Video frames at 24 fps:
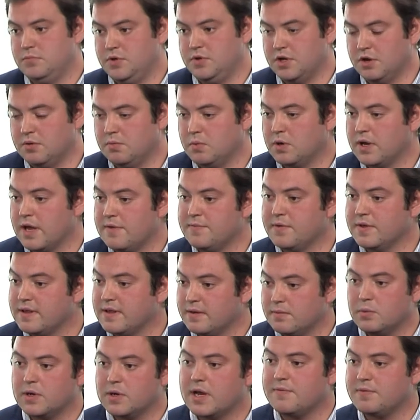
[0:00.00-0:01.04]

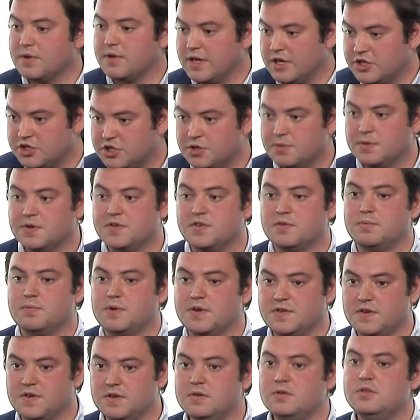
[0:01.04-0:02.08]
Whatever issue has
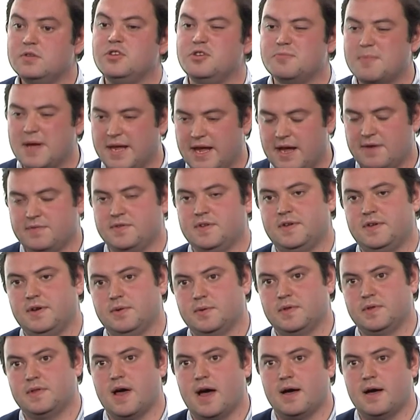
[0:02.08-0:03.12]
arisen, you may have to
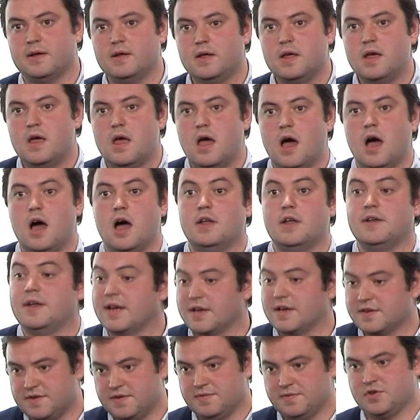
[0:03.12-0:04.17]
deal with that.
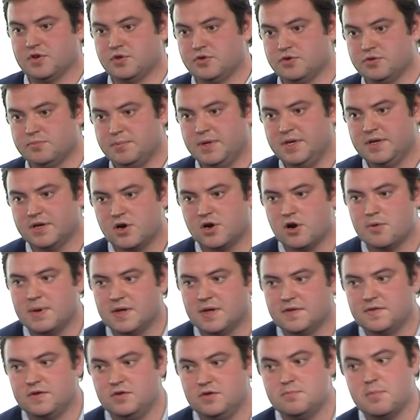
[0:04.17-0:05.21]
Negative social media
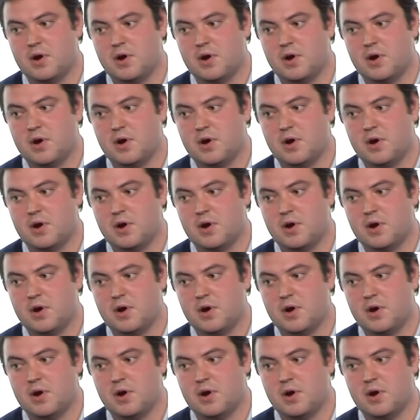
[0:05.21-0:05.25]
comments.